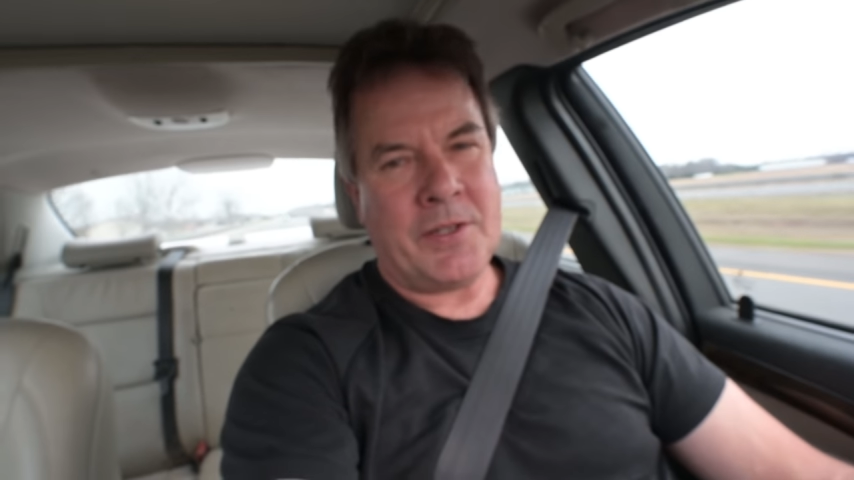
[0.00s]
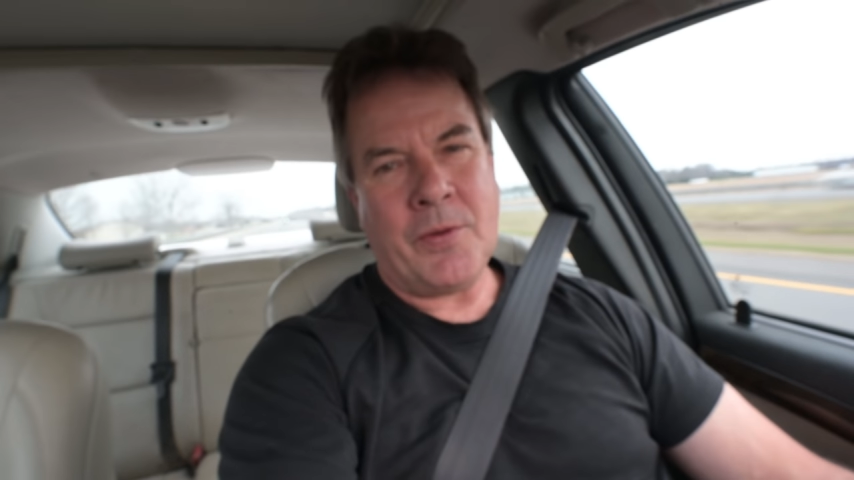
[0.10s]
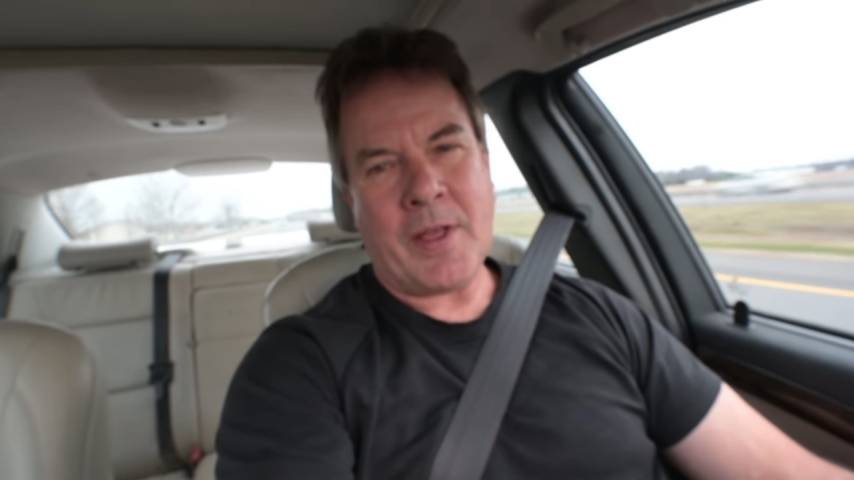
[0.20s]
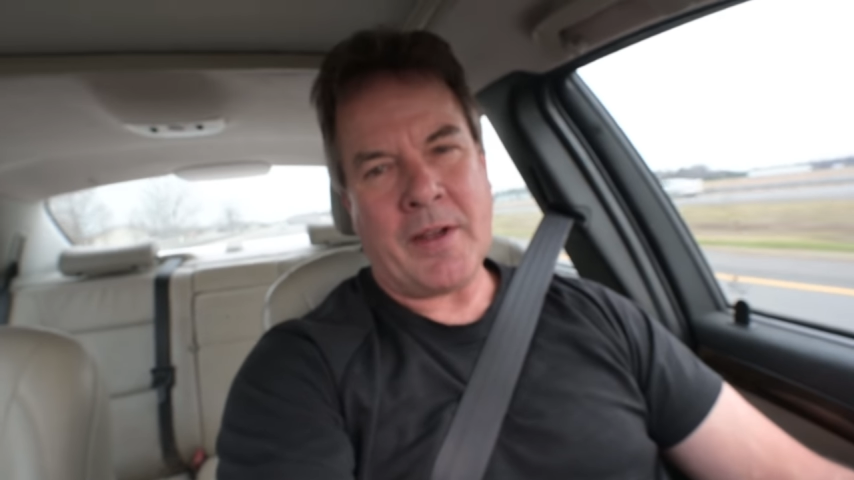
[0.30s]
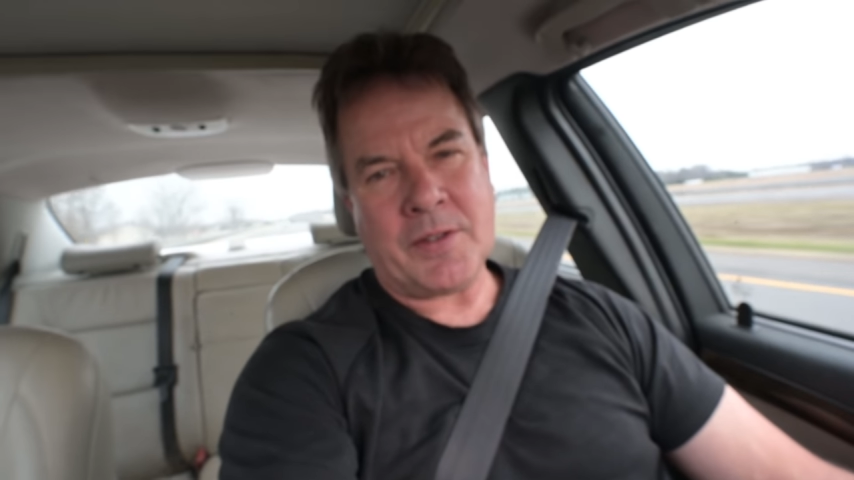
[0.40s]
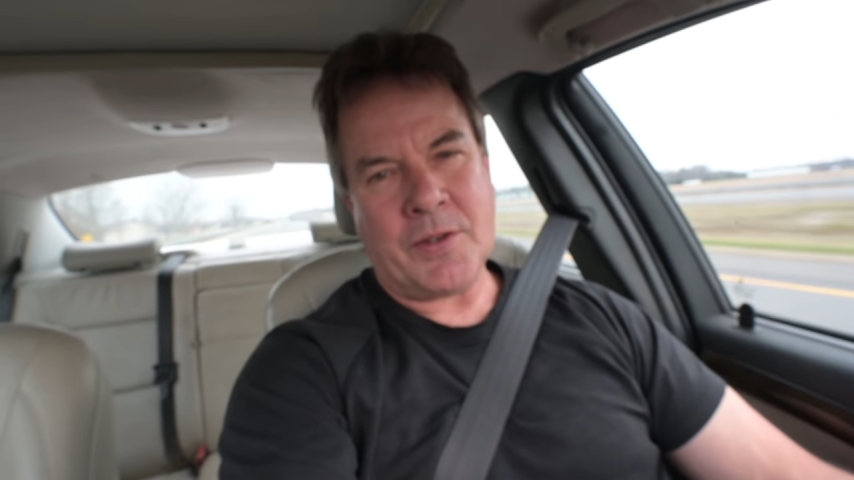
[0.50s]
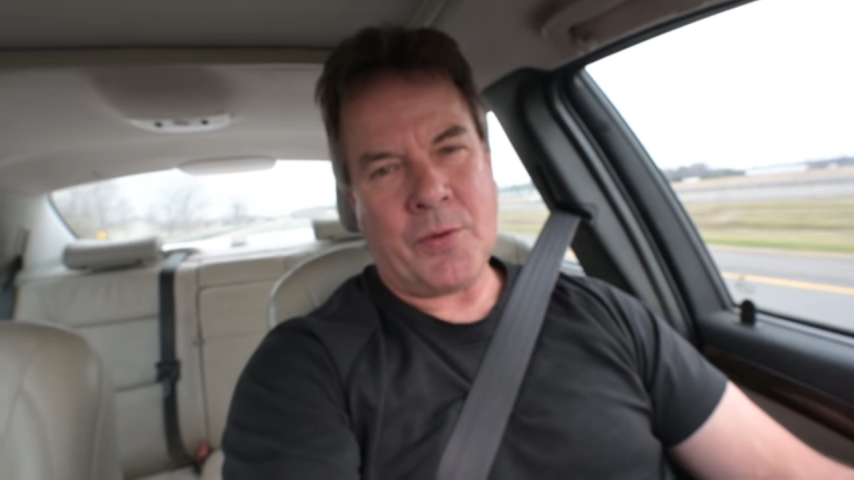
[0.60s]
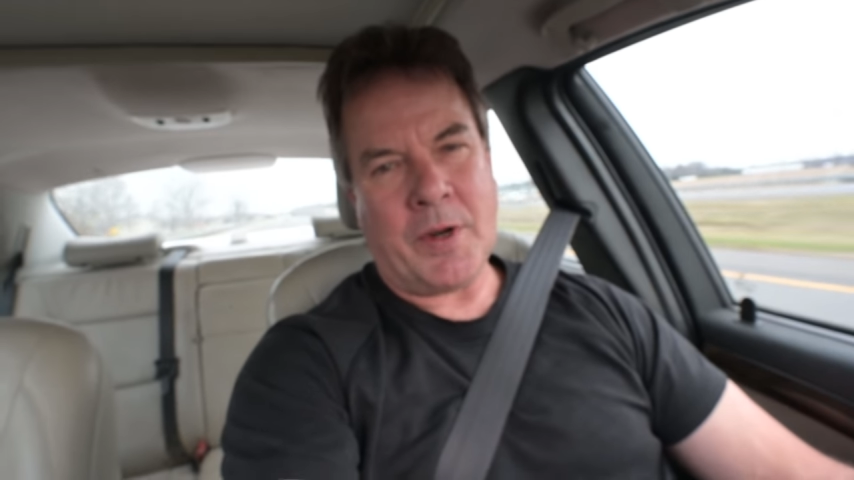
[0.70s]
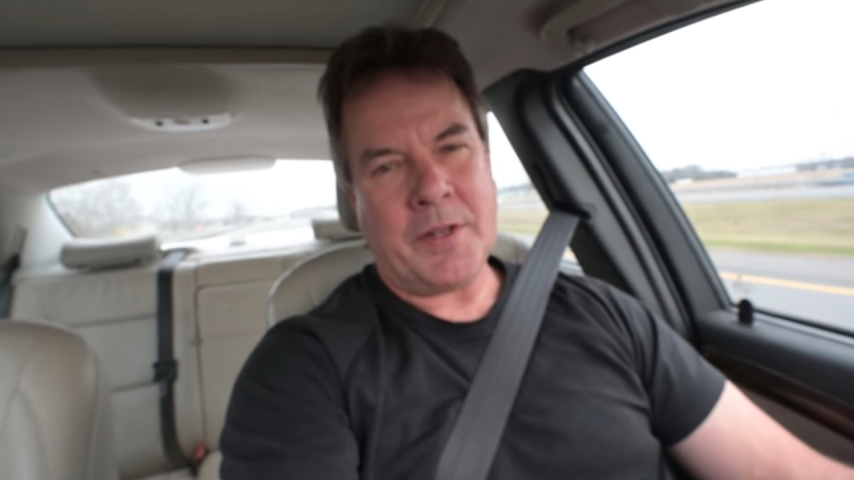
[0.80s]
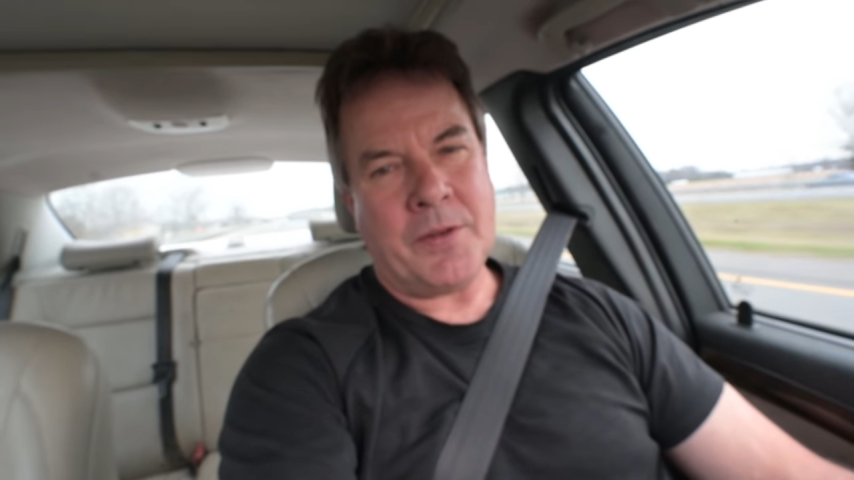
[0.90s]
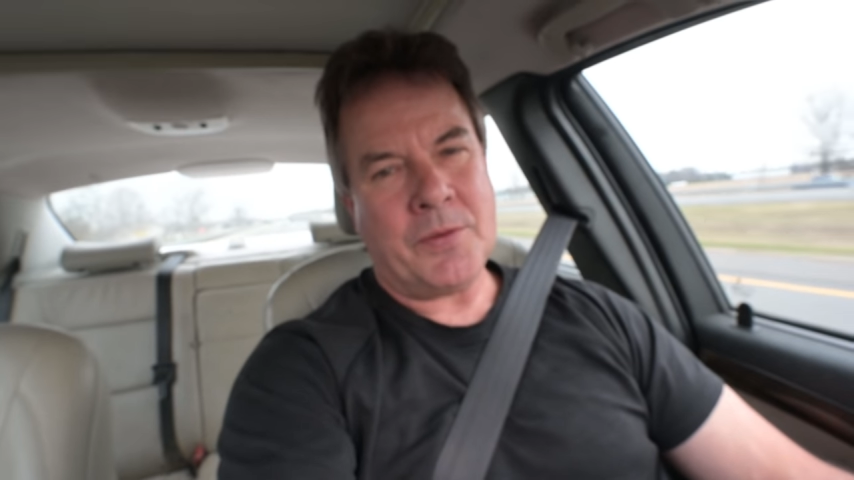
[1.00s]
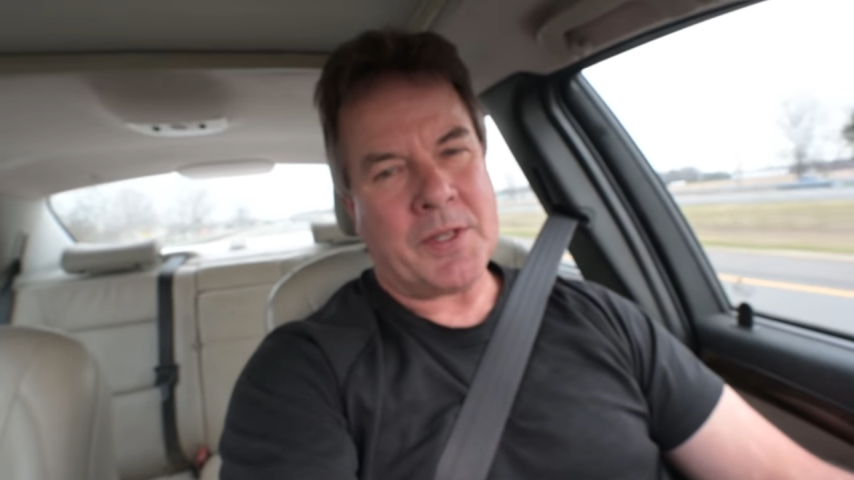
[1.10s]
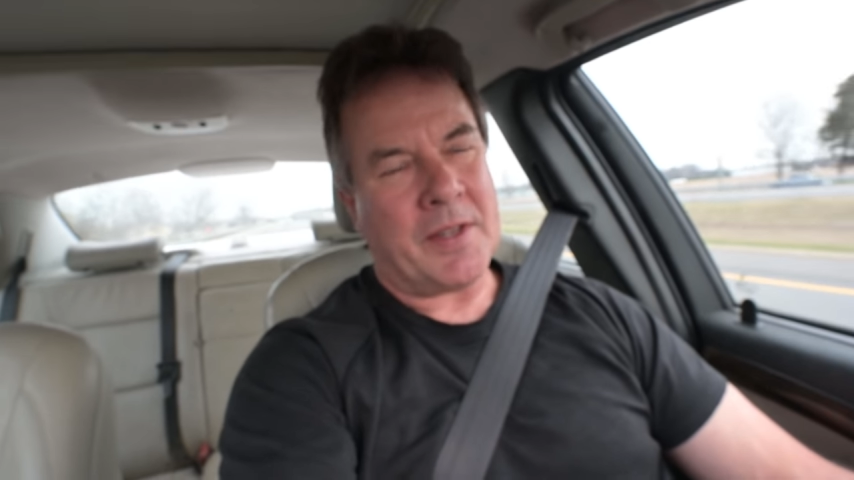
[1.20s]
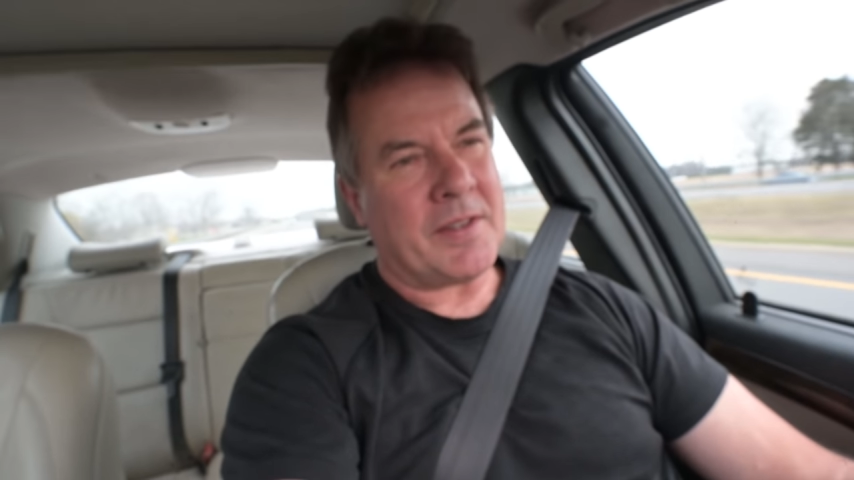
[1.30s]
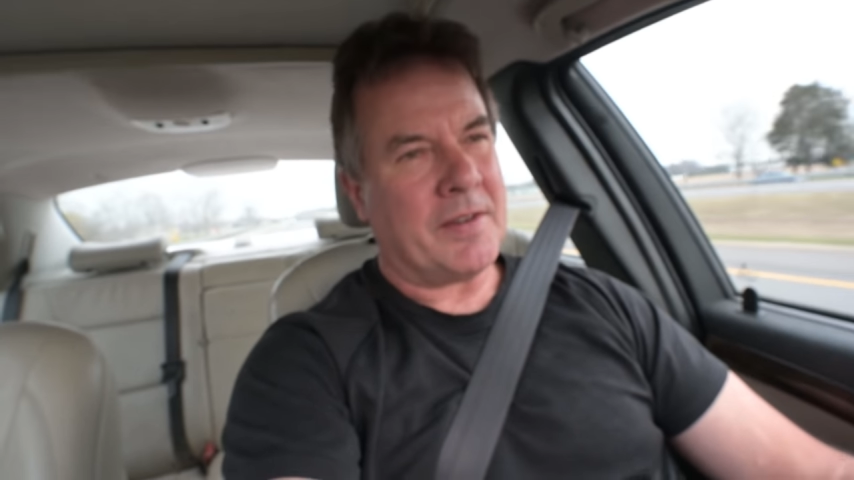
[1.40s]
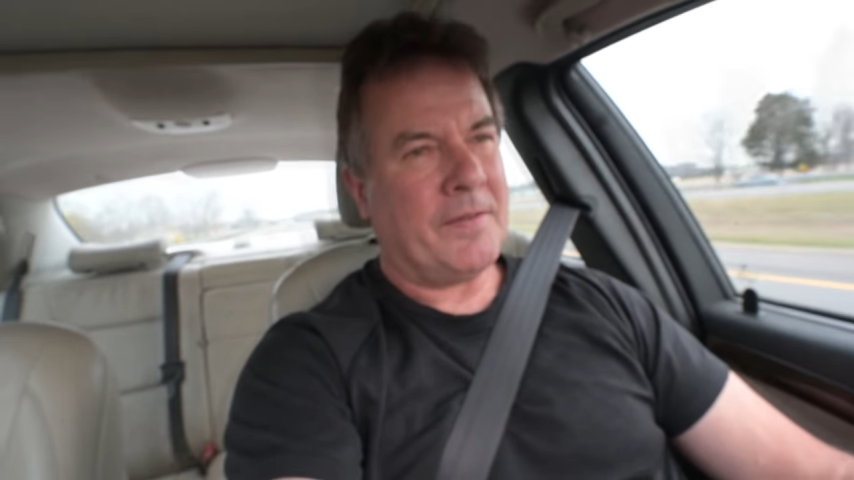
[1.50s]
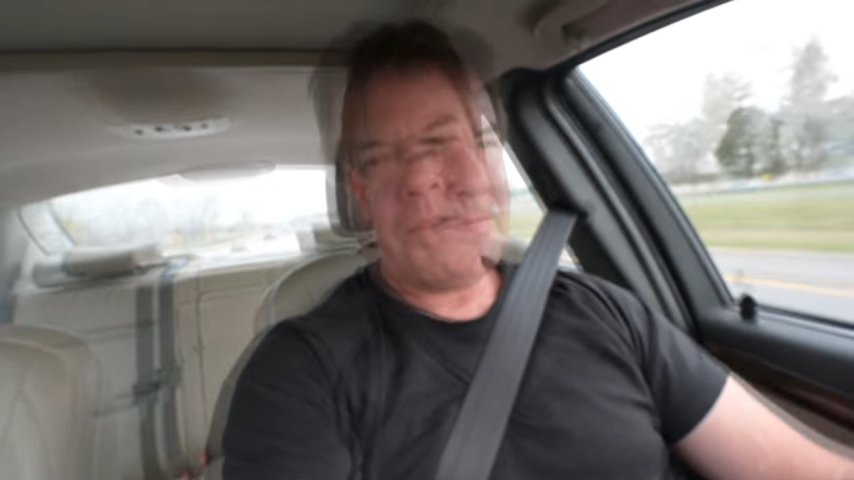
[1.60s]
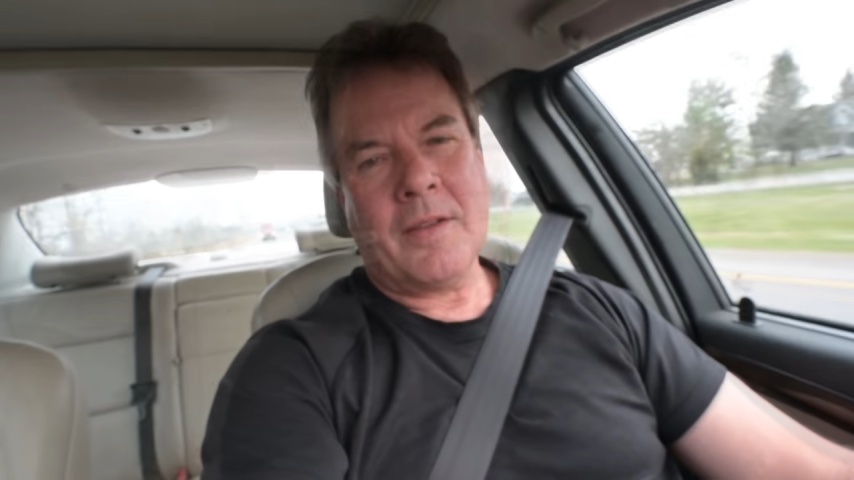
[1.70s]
2022 season.